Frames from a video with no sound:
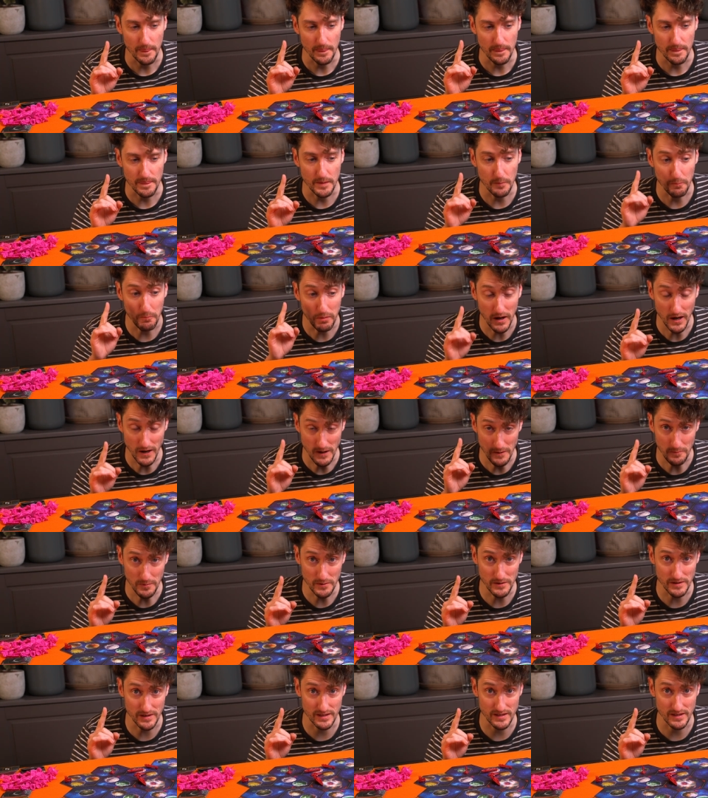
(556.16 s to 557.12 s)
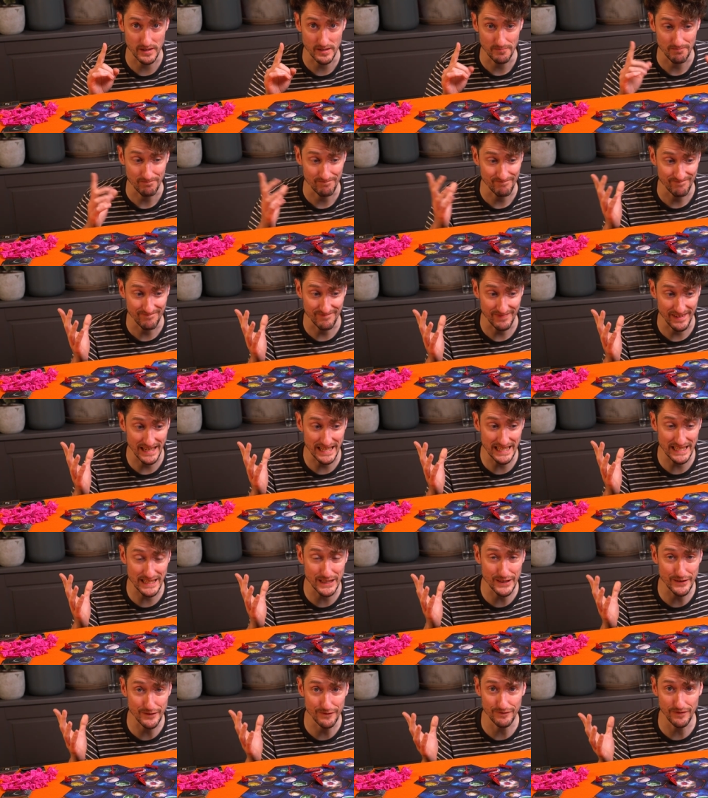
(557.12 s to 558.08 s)
The purpose
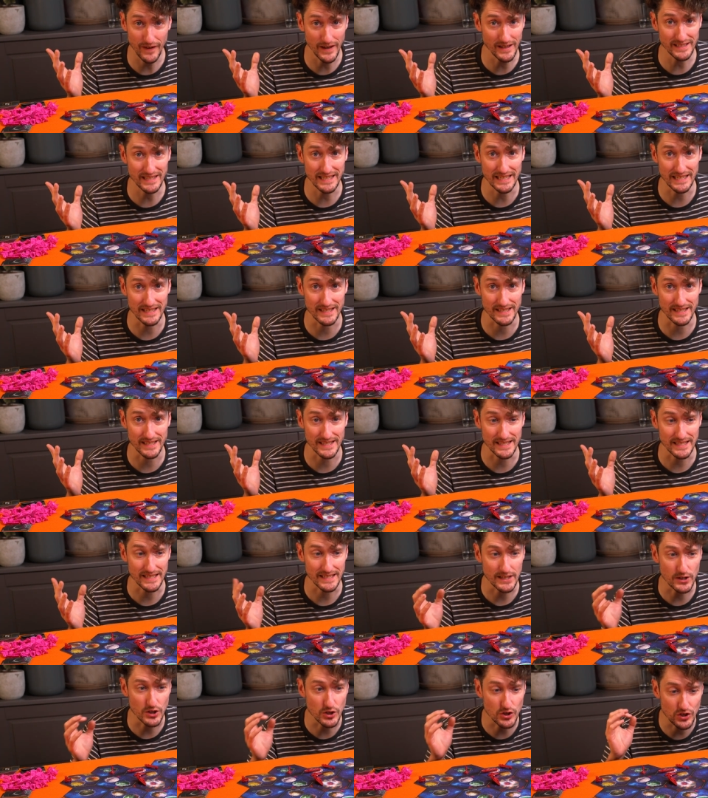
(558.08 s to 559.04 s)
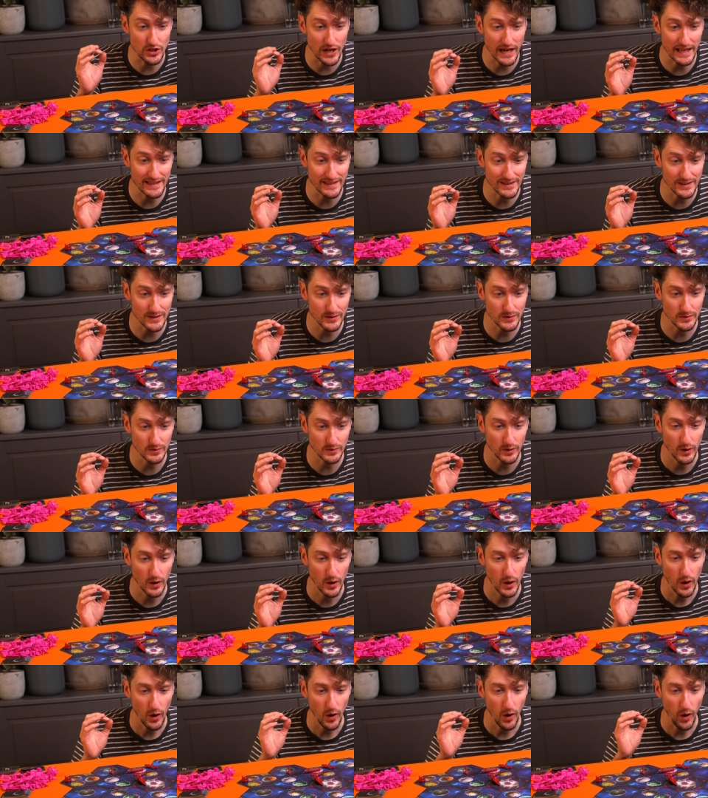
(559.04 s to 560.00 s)
is fuzziness, the gentle
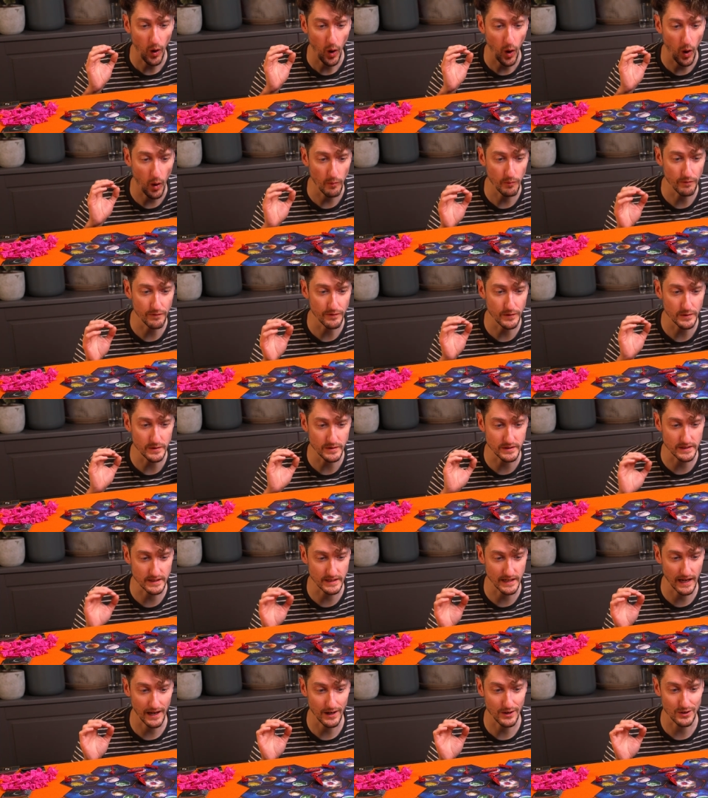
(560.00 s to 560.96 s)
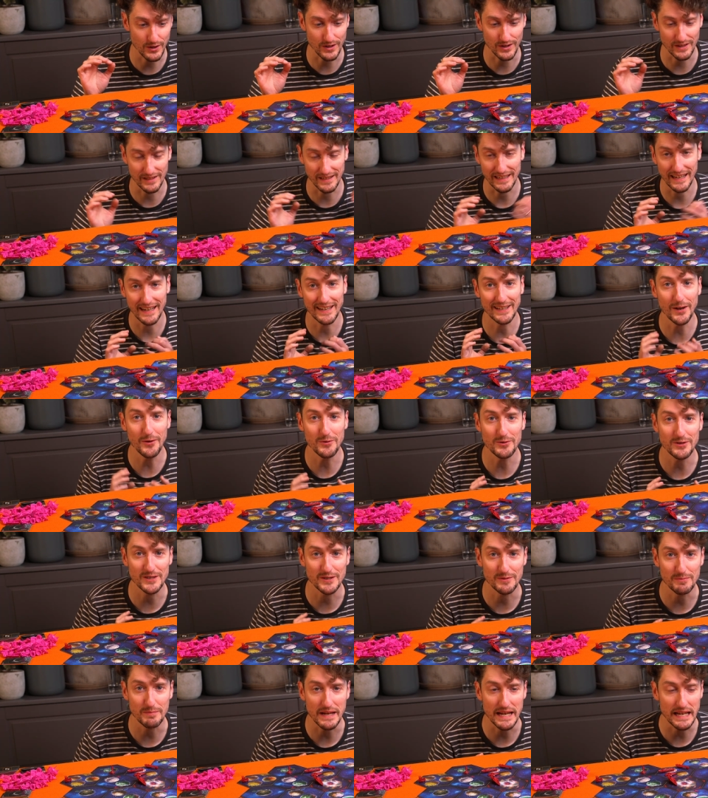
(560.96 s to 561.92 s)
obfuscation. And I don't
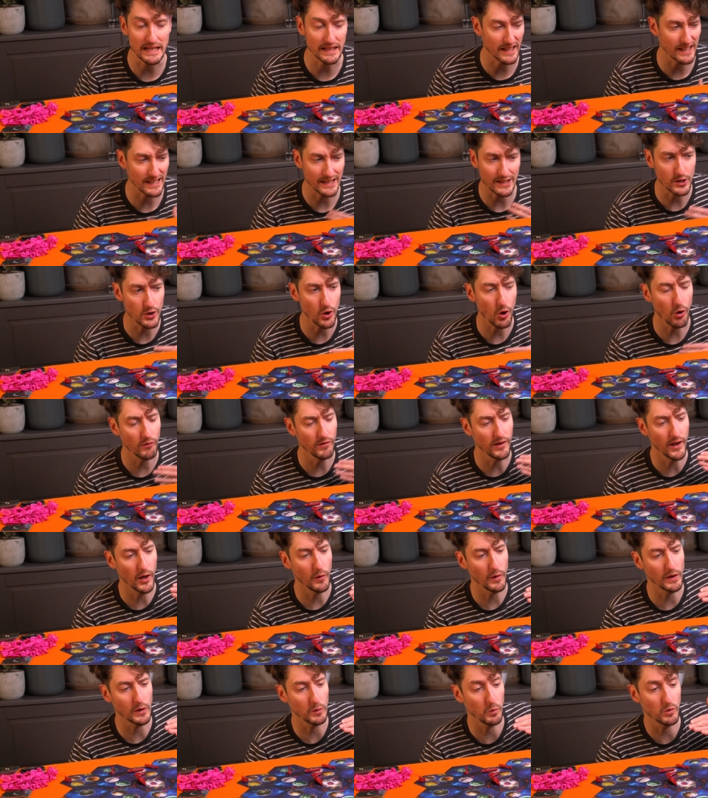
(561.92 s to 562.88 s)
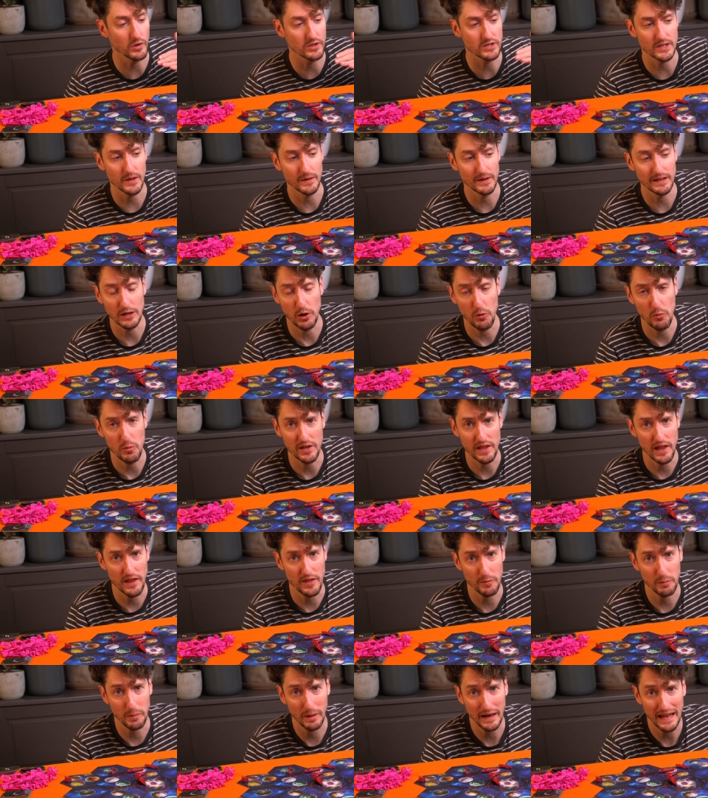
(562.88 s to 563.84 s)
just mean like not knowing what's going on with
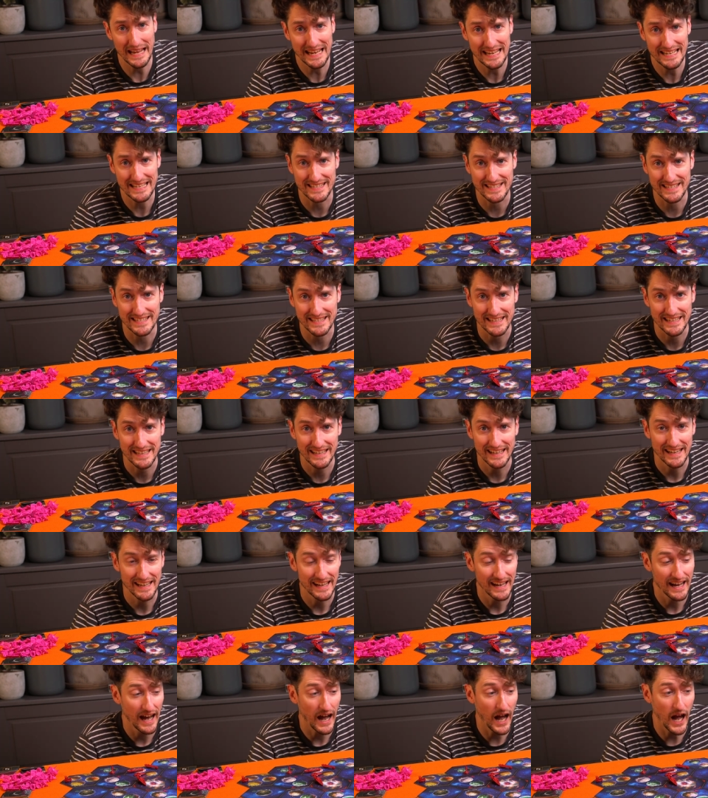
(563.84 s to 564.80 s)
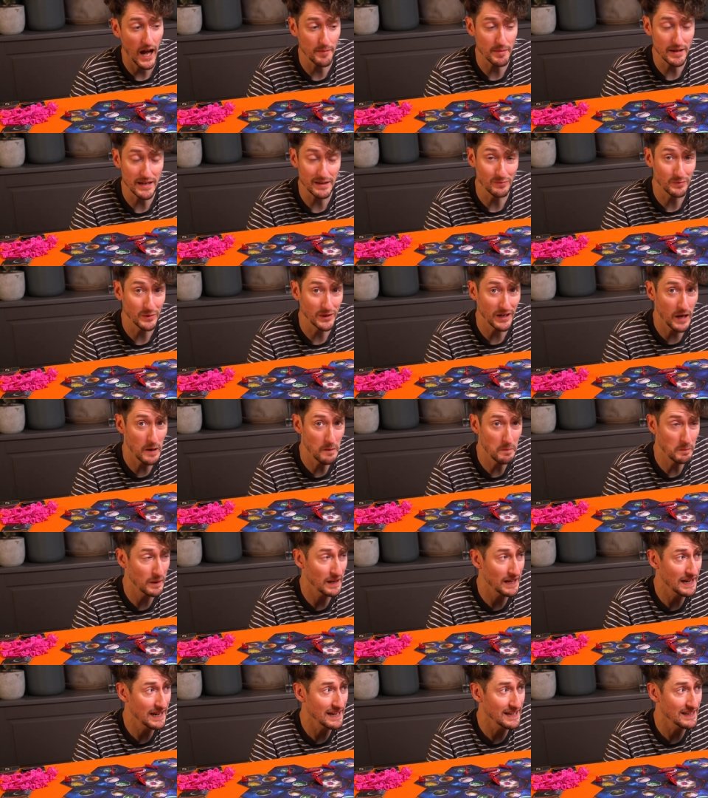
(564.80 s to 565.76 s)
other players. I mean, when I
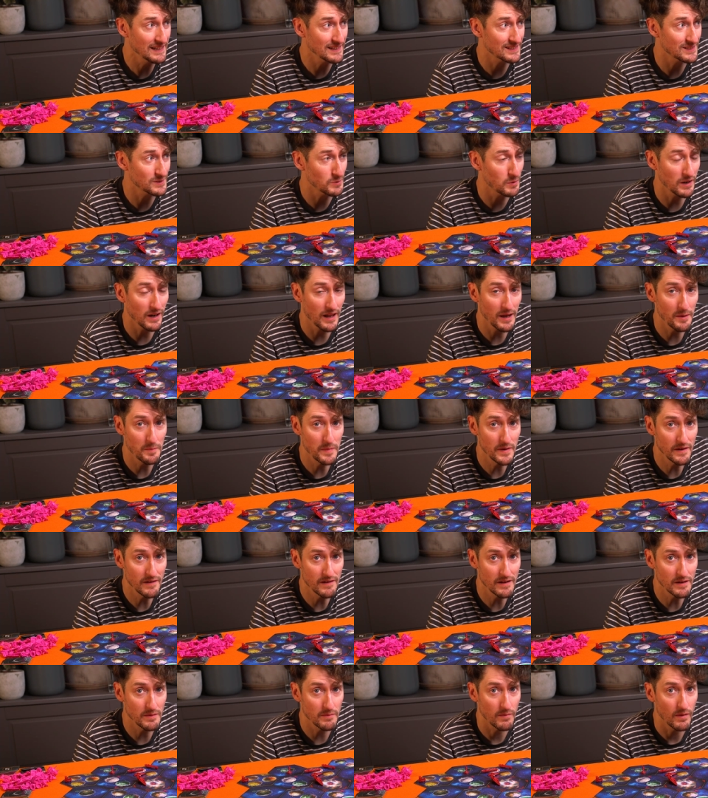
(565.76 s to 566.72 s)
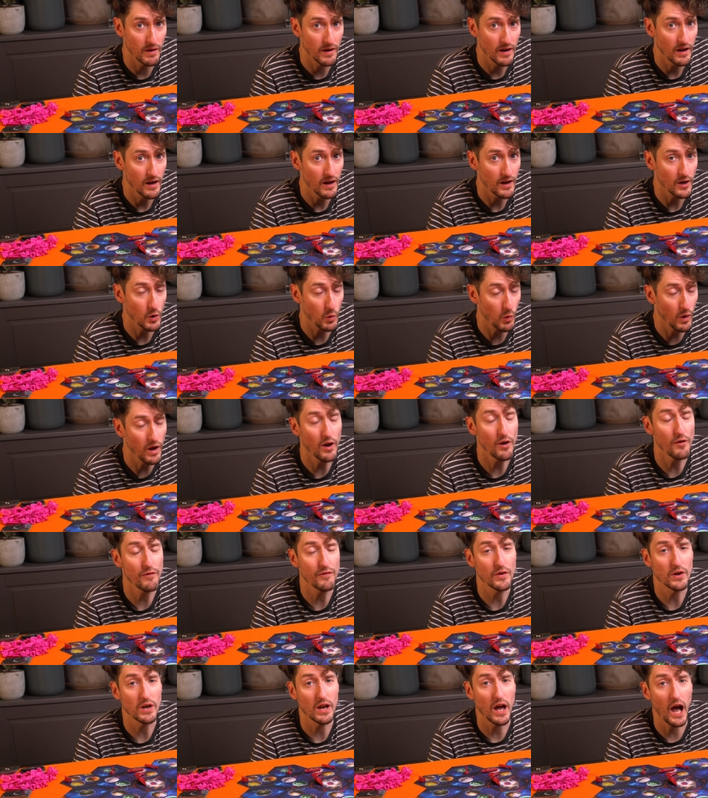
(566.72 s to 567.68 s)
play Twilight Imperium, quite
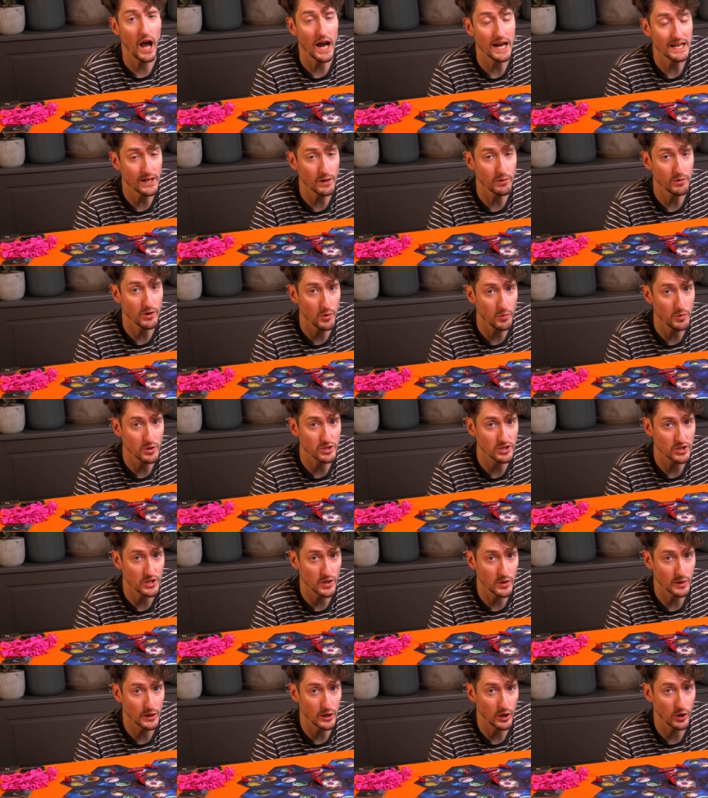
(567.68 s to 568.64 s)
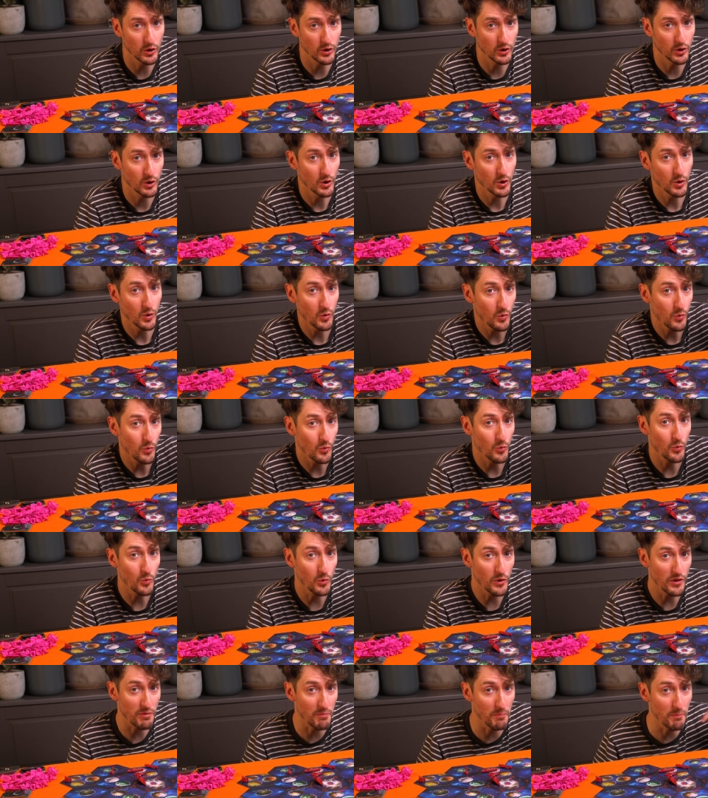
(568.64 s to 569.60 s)
often I don't know what's going on
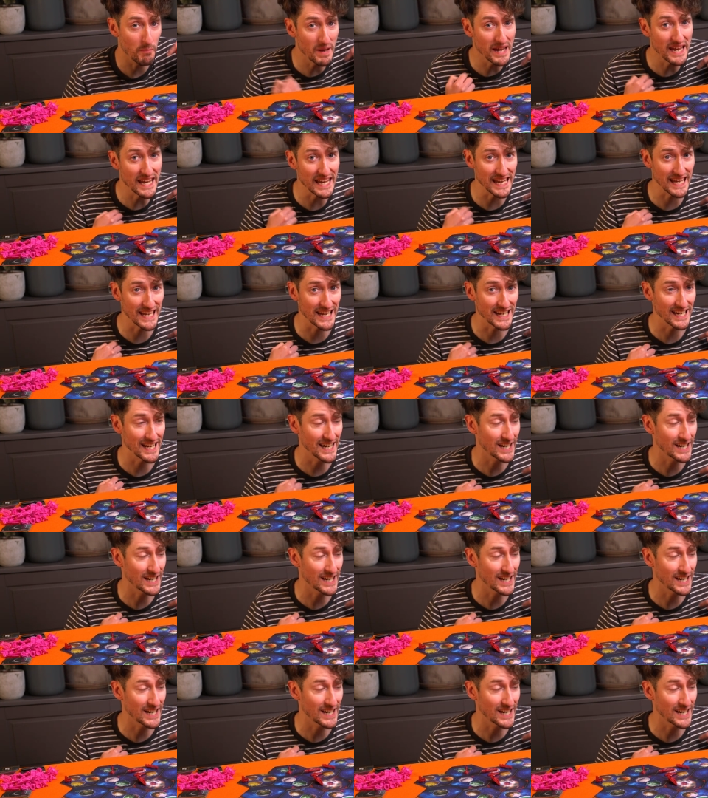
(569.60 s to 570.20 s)
with me.